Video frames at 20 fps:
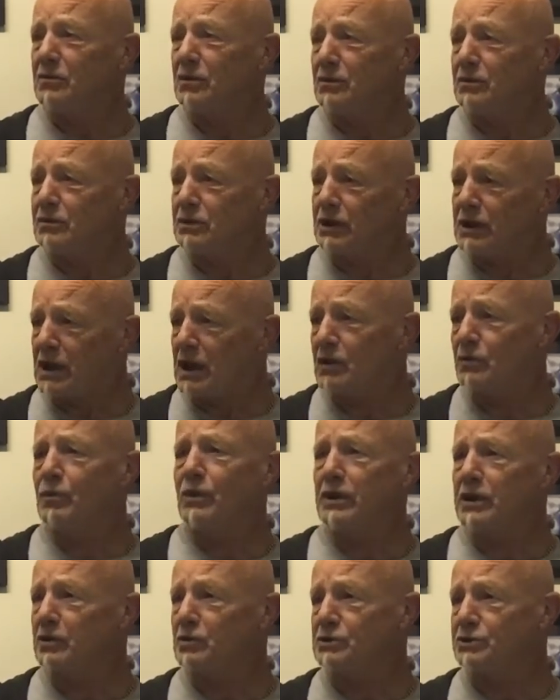you know,
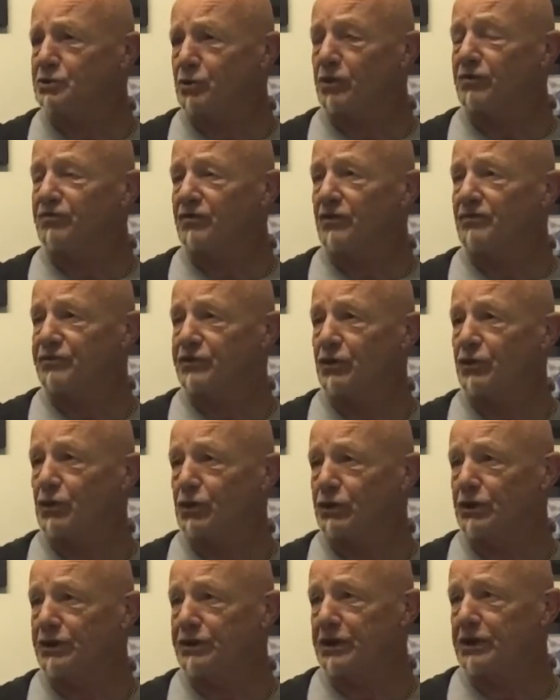when he was with
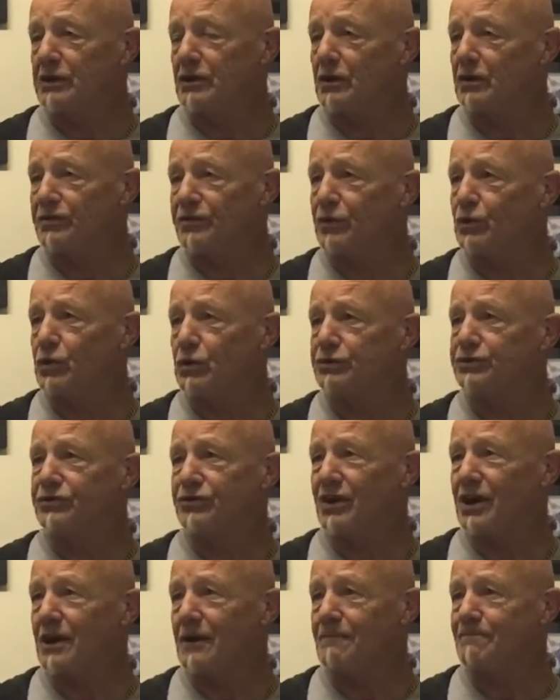Fraternity, I thought they
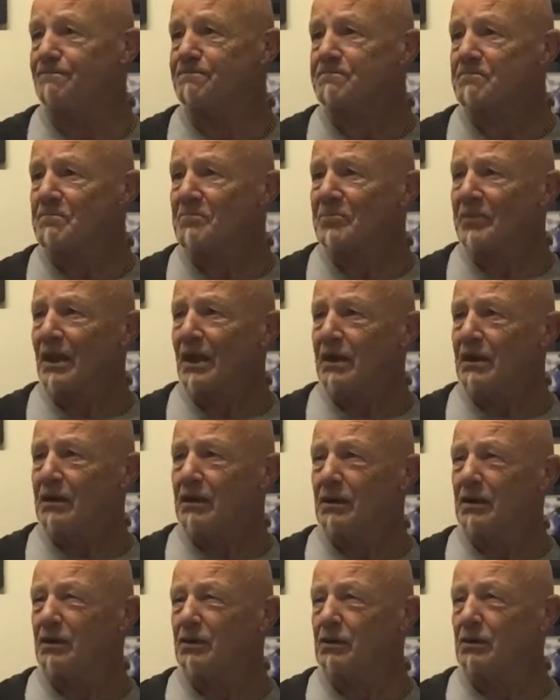
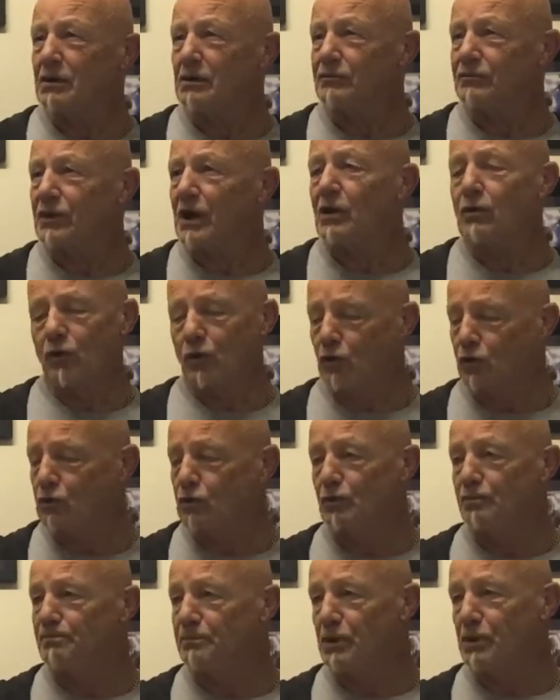were all
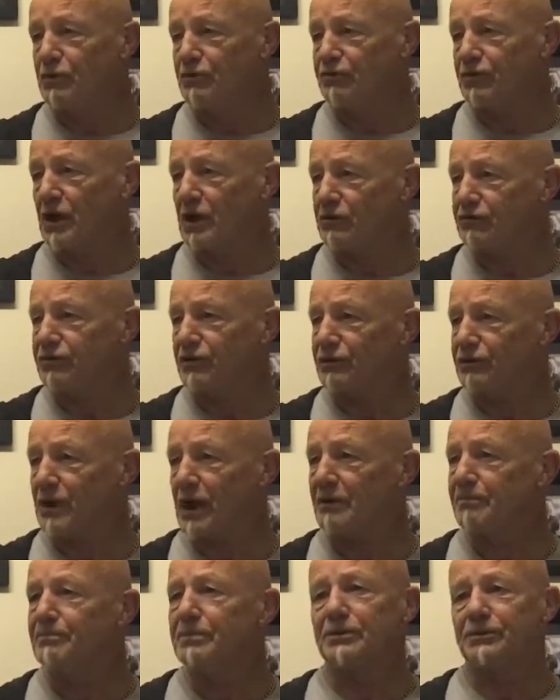good musos and
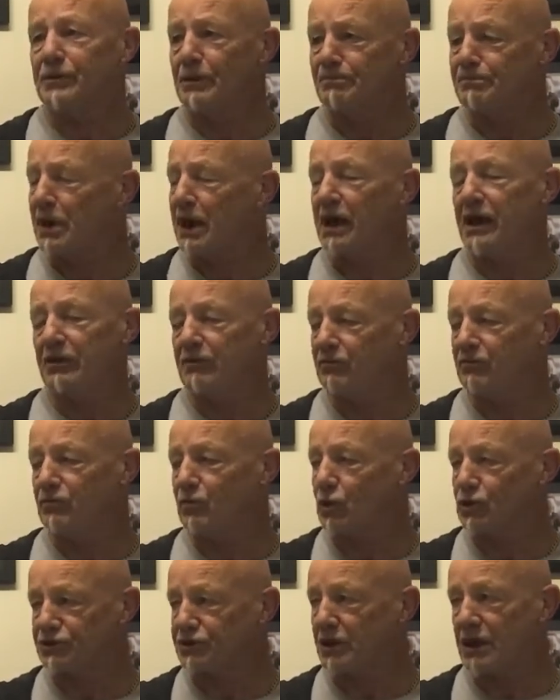that, but the band
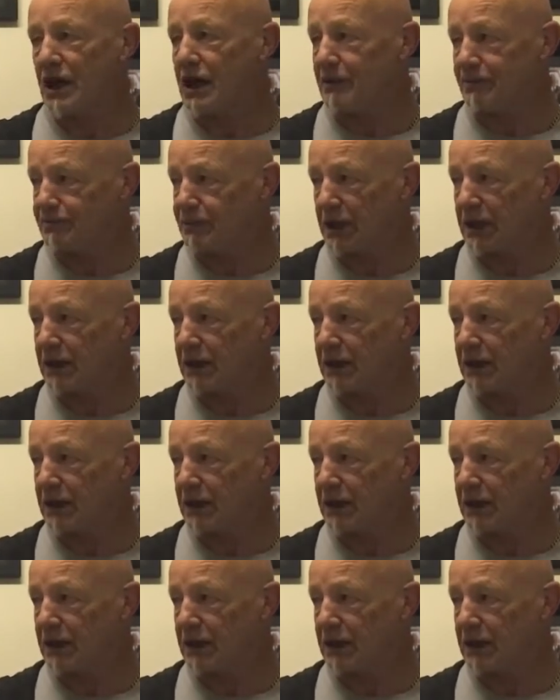wasn't happening.